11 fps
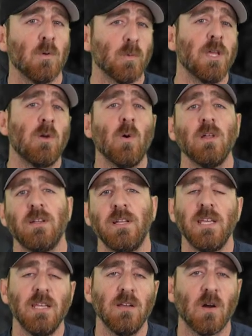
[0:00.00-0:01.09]
Recoil and
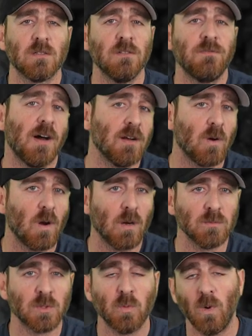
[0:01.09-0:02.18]
heat are to
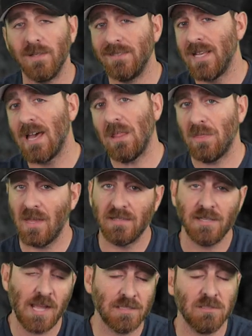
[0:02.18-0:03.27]
firearms what death and
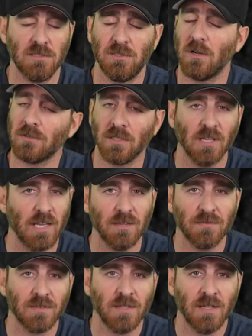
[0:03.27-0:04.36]
taxes are to
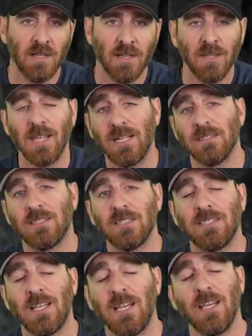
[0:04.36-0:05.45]
life. That is to
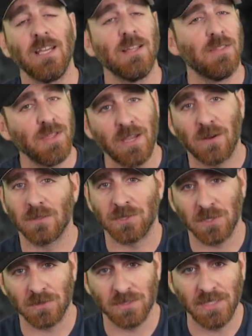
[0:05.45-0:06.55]
say, they are a
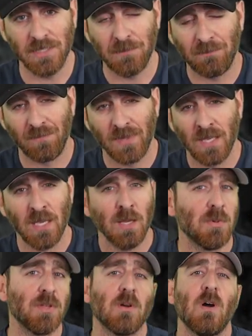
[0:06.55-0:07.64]
certainty.
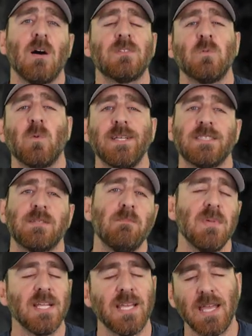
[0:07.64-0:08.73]
But there are often ways to
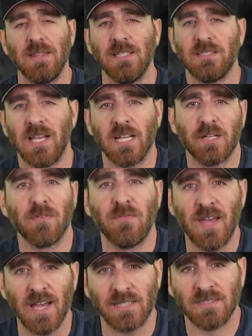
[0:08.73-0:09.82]
mitigate these negative
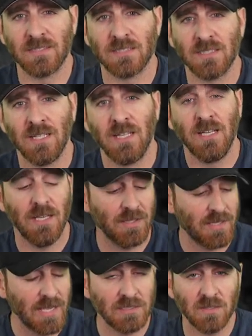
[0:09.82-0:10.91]
effects. In
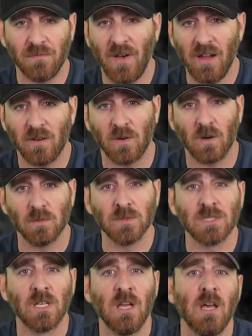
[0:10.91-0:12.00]
the case of
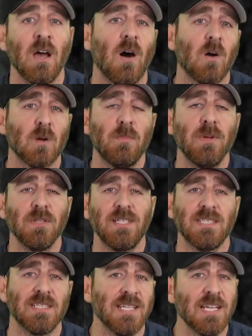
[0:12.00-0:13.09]
firearms, our
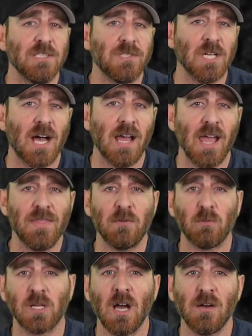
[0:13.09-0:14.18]
ability to take a shot and then
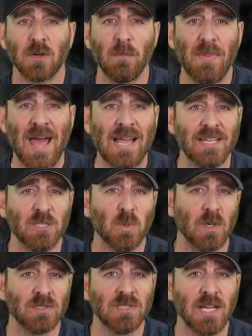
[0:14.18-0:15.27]
recover back into
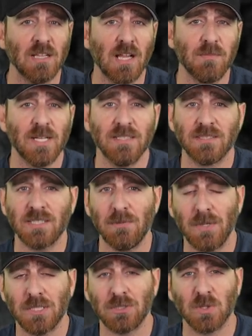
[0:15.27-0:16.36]
our sight alignment and sight
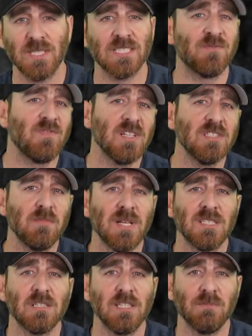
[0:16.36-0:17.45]
picture is
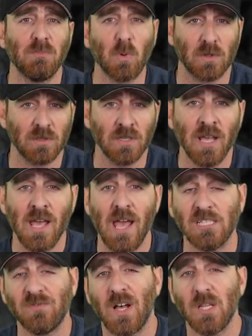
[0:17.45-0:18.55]
fundamentally important,
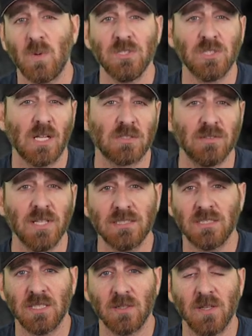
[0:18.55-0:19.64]
as follow-on shots are
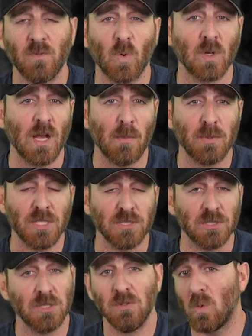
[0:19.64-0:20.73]
necessary for
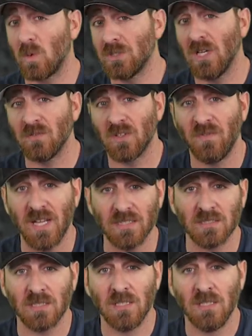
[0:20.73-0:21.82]
competition or
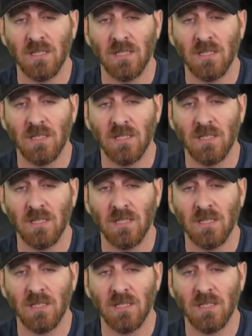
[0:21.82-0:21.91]
self-defense.